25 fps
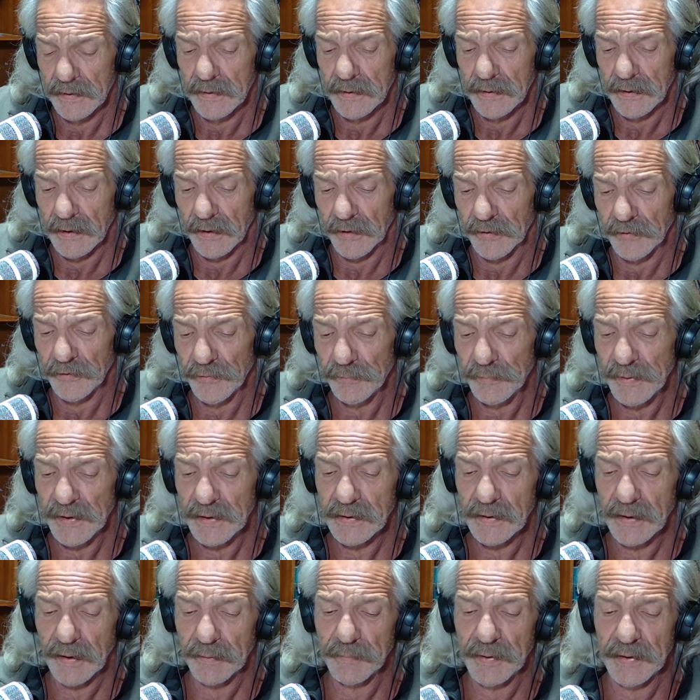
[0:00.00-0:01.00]
Are you
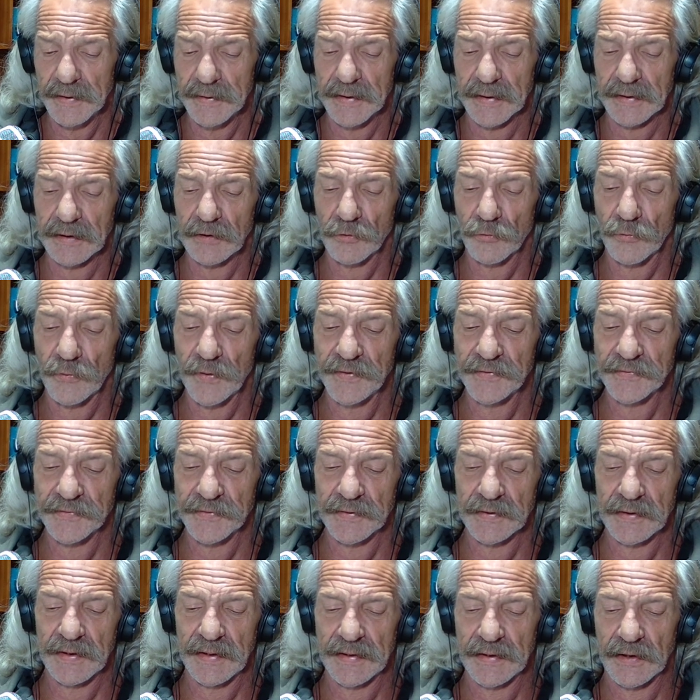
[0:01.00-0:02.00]
becoming
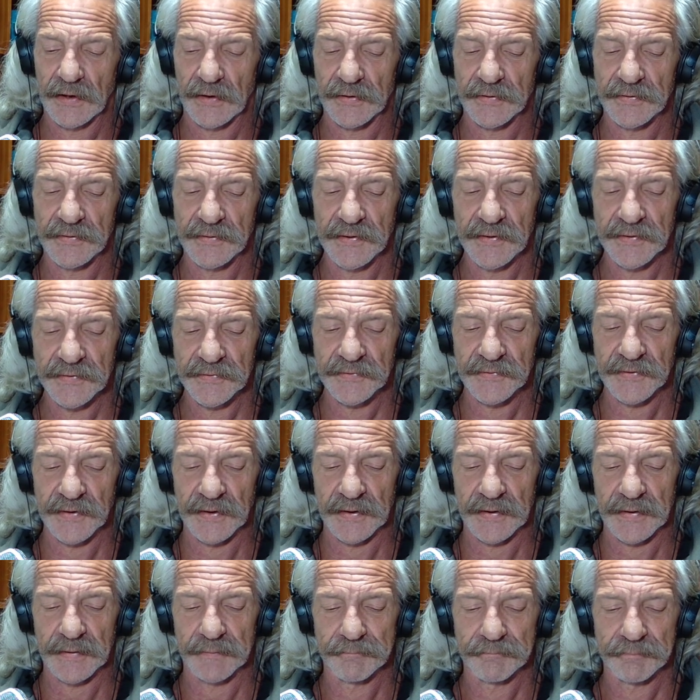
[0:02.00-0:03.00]
increasingly
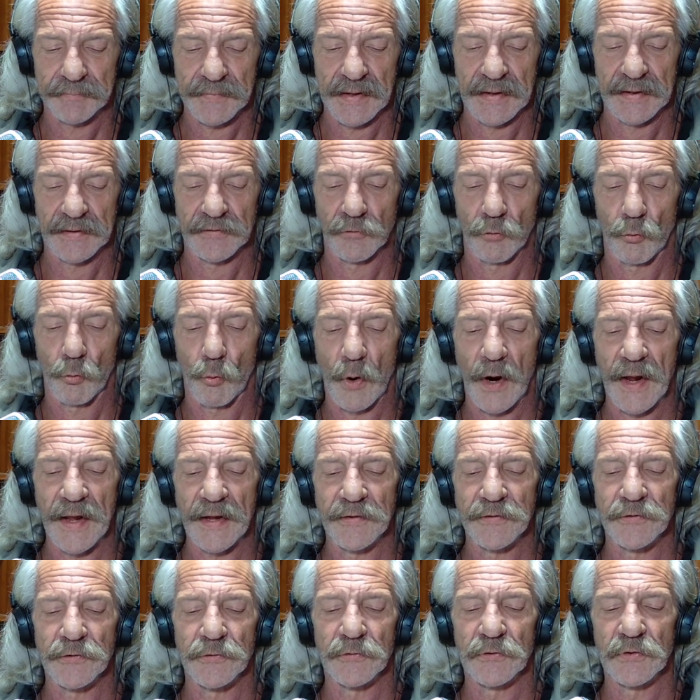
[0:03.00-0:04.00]
artistic in the way
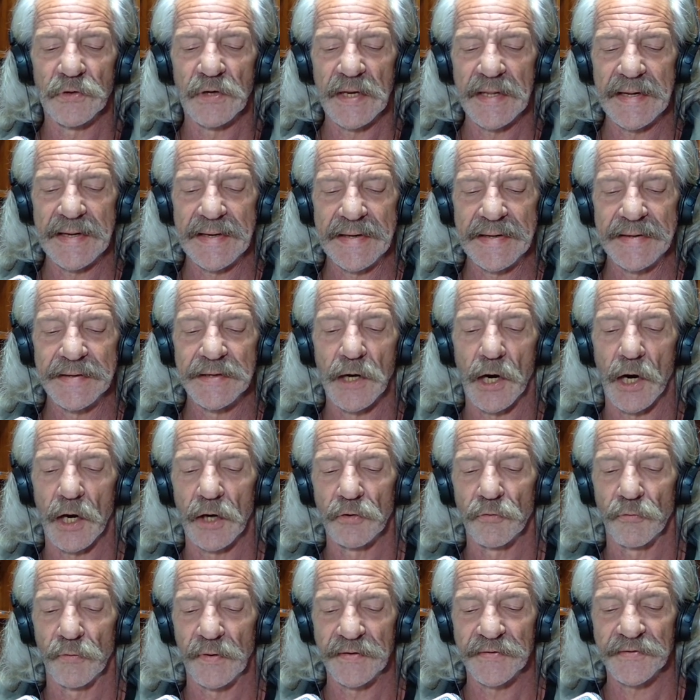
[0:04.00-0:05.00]
you lead
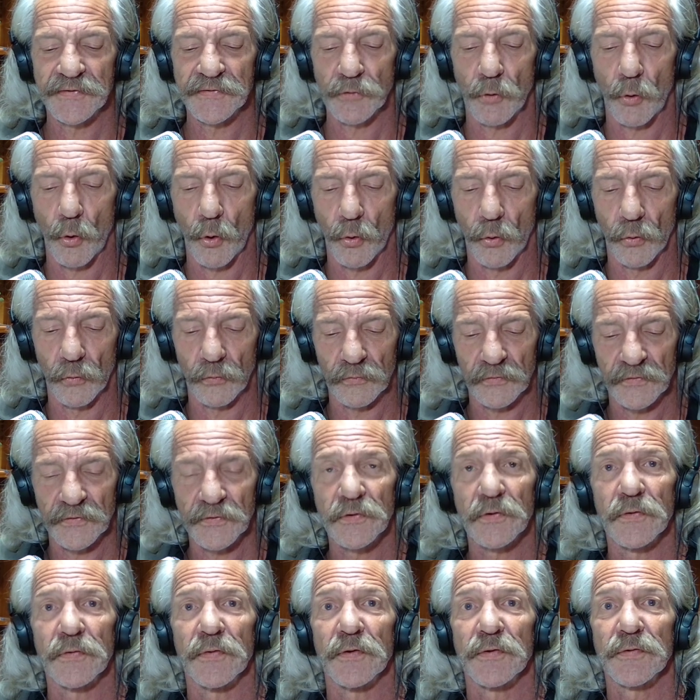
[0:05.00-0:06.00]
hungry souls
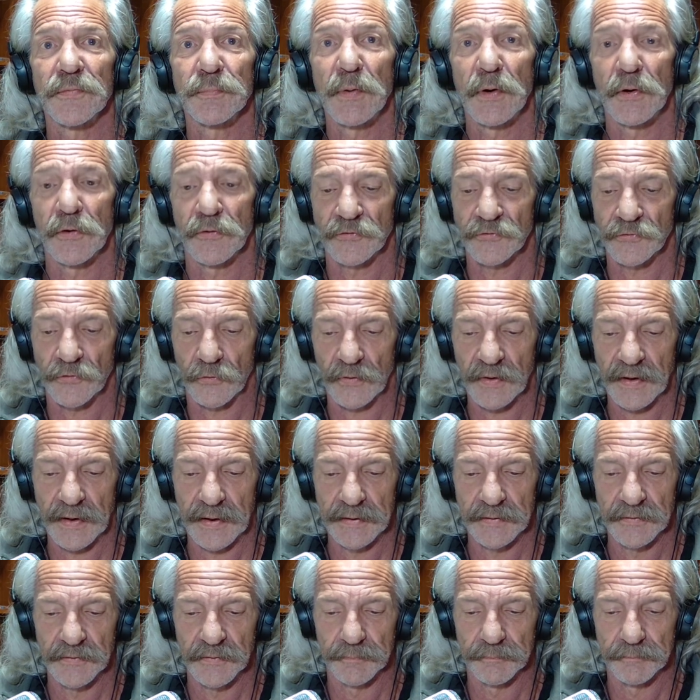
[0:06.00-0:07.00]
to the spiritual
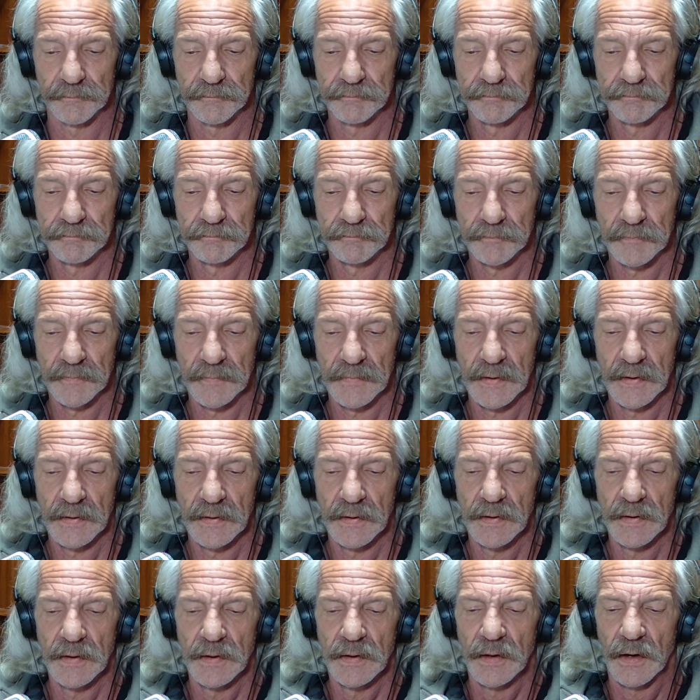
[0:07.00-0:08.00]
kingdom?
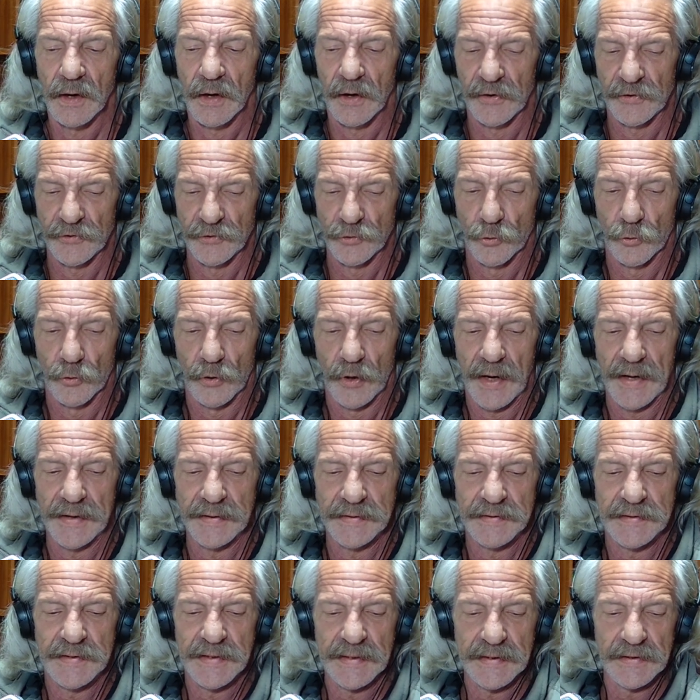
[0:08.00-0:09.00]
Are your
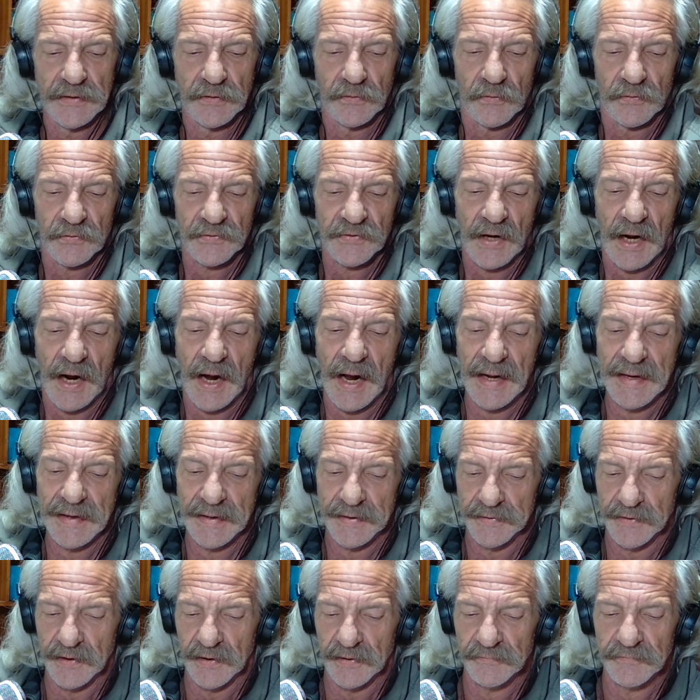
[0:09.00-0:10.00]
ideals high
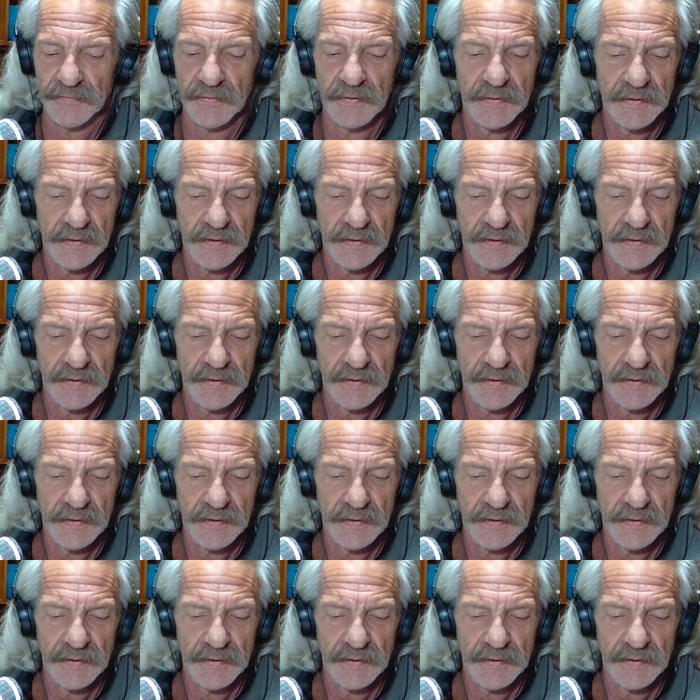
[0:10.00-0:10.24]
enough